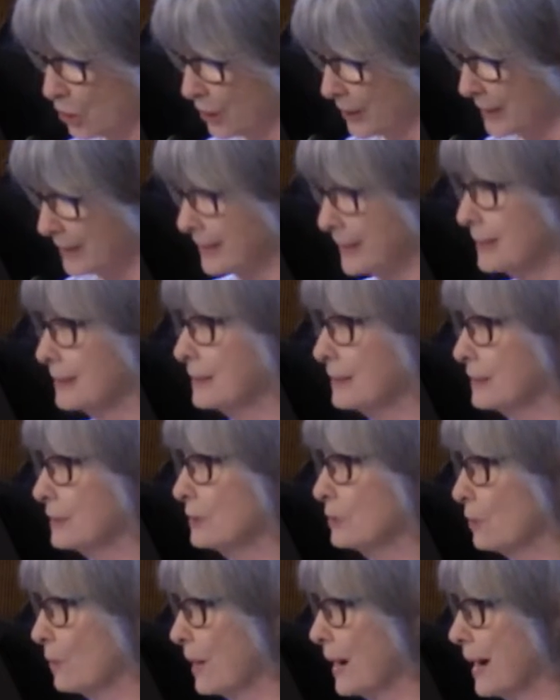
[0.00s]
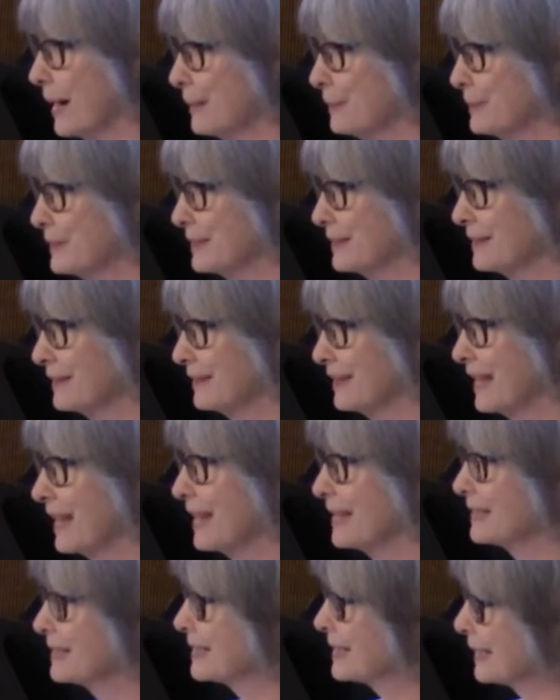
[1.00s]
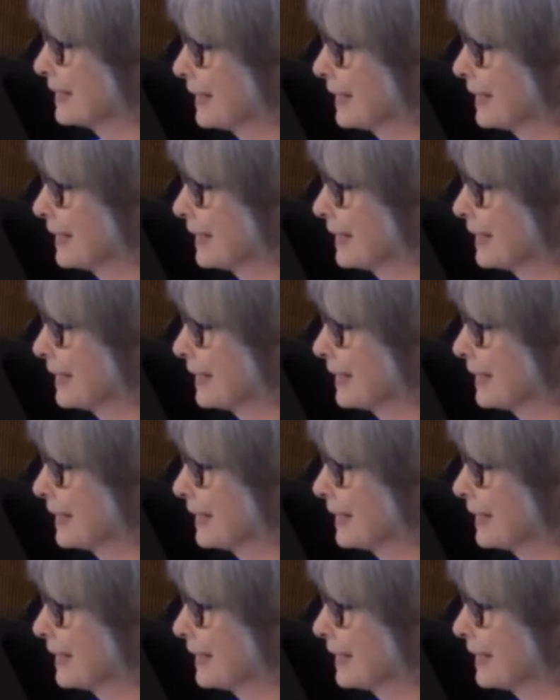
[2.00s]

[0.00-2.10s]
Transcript: Jesus describes as the